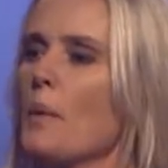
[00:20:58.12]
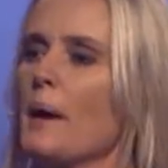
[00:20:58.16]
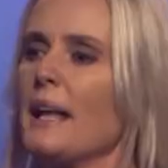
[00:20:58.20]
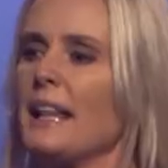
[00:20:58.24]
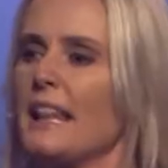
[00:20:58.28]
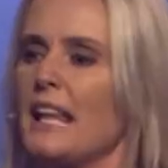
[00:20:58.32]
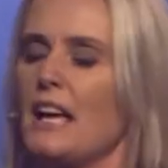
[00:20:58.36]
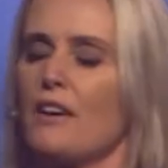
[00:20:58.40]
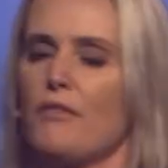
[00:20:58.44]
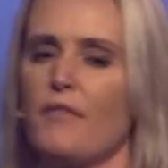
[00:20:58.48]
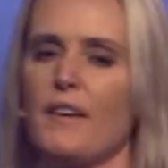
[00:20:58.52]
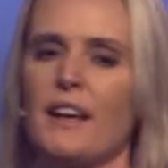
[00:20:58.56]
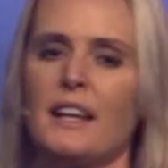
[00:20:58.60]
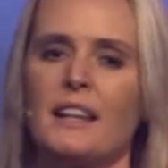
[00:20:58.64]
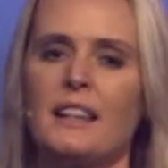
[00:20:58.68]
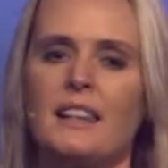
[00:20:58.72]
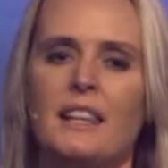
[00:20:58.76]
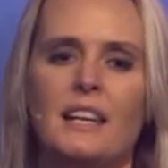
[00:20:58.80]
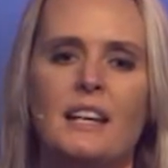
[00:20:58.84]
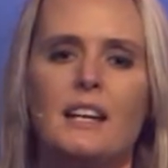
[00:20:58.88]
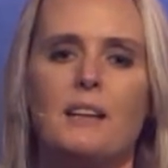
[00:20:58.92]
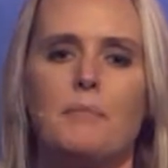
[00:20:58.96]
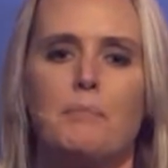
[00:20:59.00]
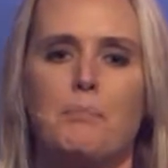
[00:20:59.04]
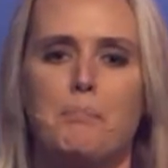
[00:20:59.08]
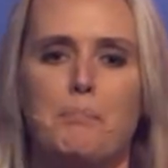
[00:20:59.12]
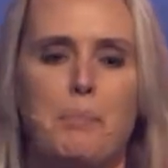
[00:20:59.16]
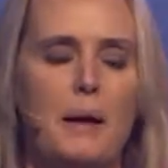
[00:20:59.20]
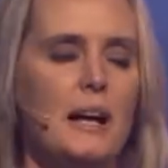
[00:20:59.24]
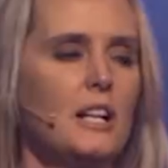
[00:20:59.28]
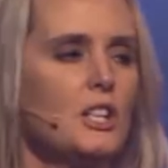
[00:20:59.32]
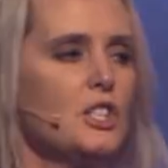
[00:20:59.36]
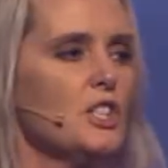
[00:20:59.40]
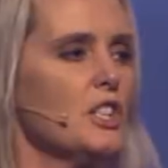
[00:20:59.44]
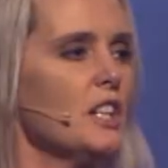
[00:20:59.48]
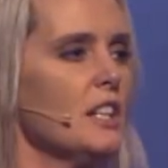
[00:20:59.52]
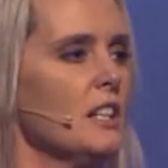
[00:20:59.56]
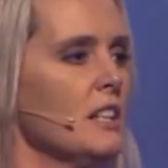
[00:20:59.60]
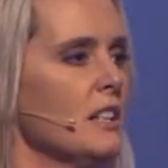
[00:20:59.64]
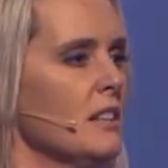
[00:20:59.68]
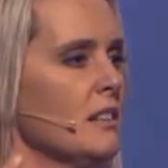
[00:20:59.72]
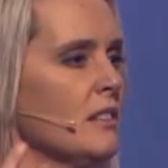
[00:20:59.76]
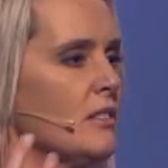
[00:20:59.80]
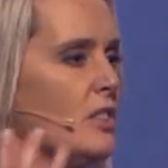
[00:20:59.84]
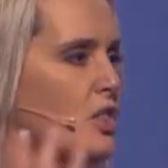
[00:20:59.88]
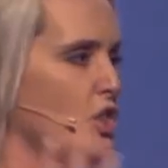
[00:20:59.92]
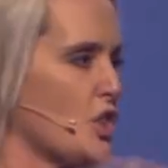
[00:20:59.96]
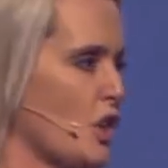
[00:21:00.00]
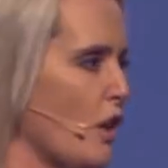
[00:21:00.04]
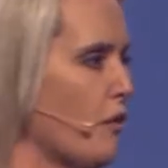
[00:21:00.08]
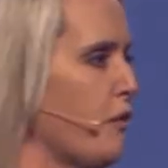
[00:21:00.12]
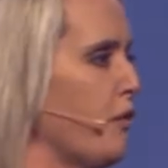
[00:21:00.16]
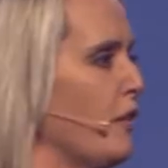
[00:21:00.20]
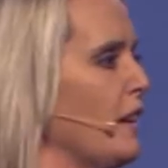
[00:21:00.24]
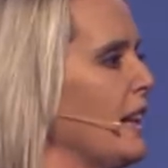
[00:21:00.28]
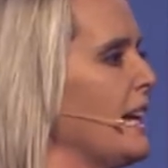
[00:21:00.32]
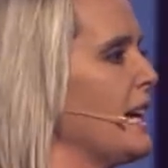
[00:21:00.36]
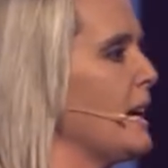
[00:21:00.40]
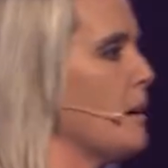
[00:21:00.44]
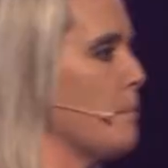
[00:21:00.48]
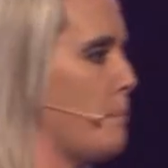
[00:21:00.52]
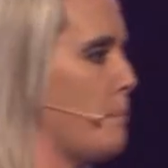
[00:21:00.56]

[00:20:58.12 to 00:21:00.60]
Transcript: we live in the pigeon shuffling